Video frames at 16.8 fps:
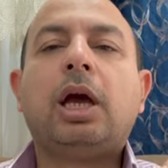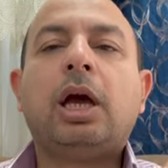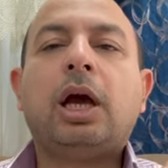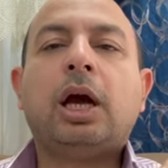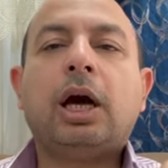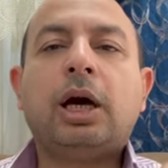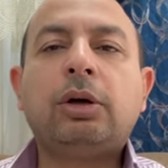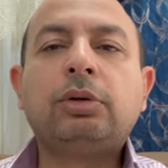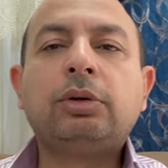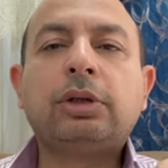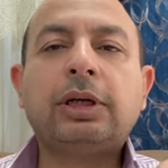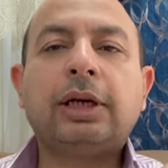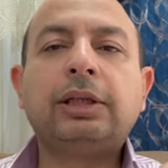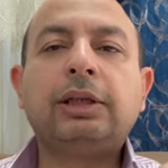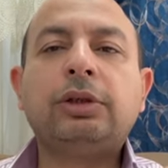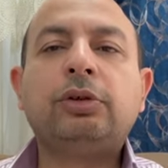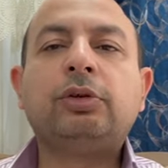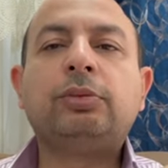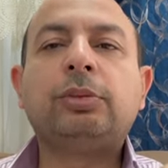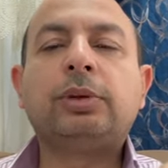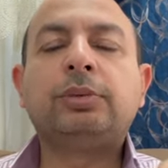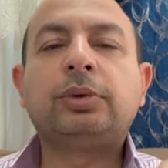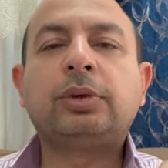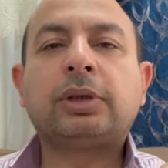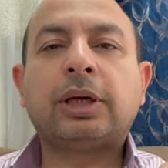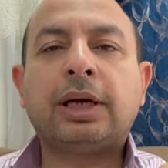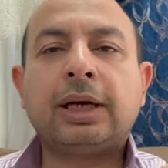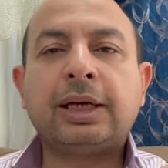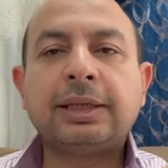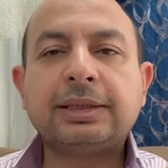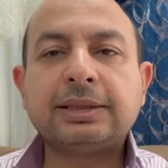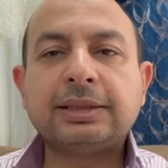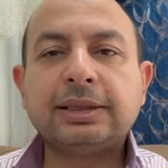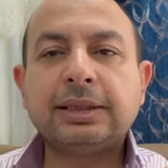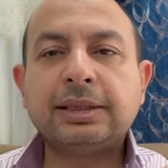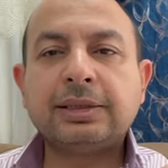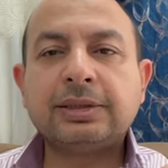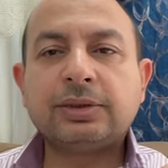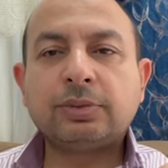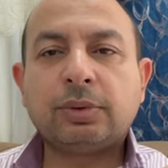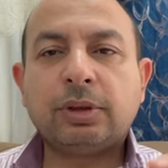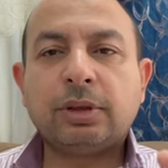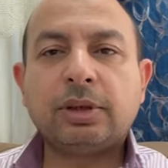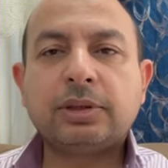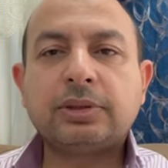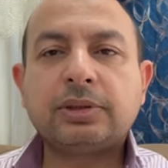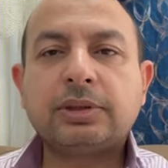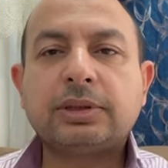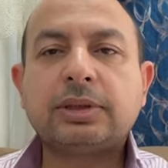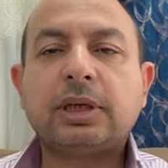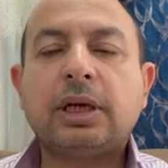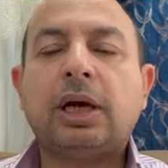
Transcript: How can you memorize these words?